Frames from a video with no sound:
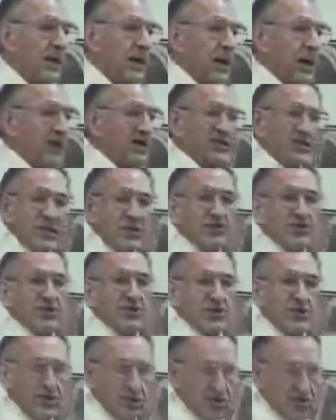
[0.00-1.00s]
And he said, It's
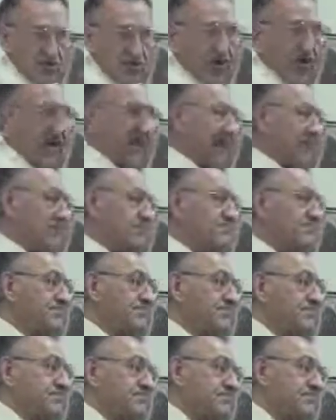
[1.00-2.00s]
in your midst right now.
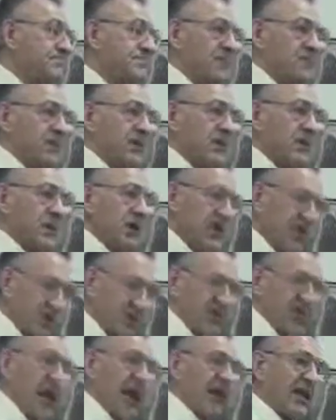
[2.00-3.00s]
He was
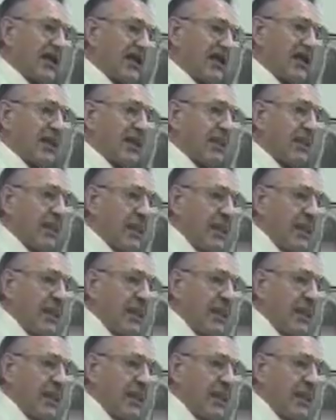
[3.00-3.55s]
standing there.